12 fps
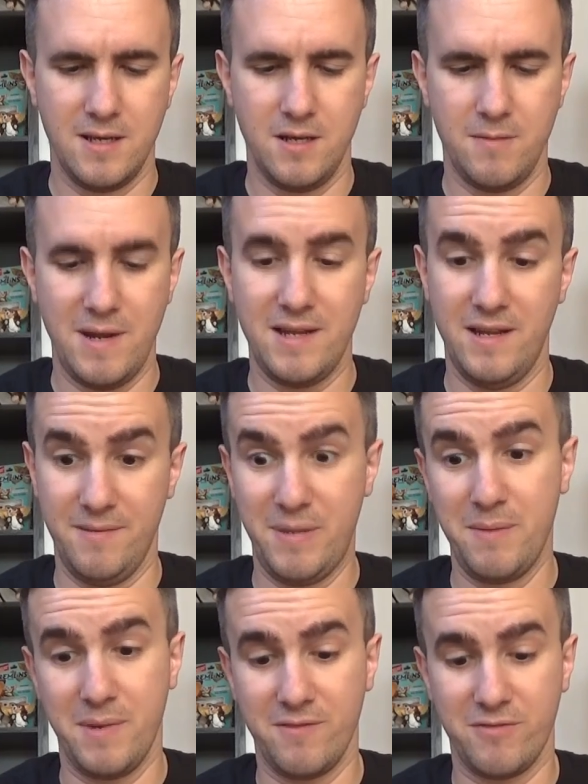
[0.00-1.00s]
A
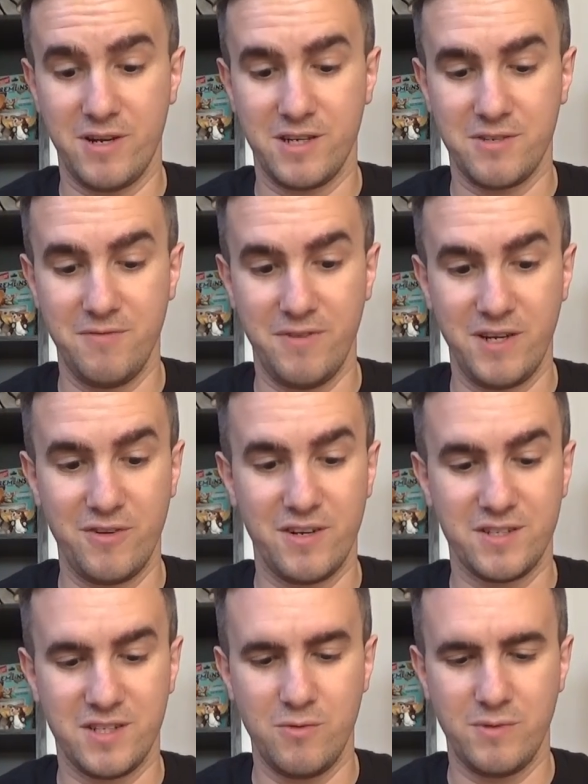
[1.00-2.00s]
Pink Panther action figure, and I
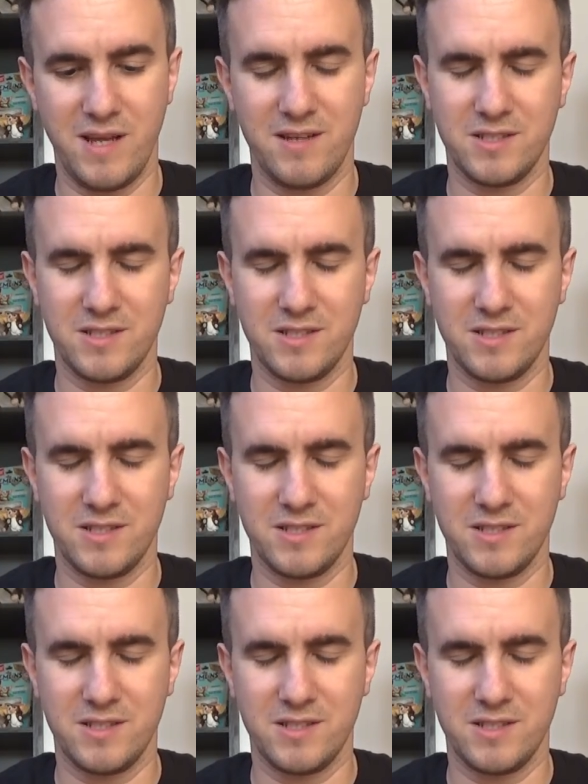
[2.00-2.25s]
sold that.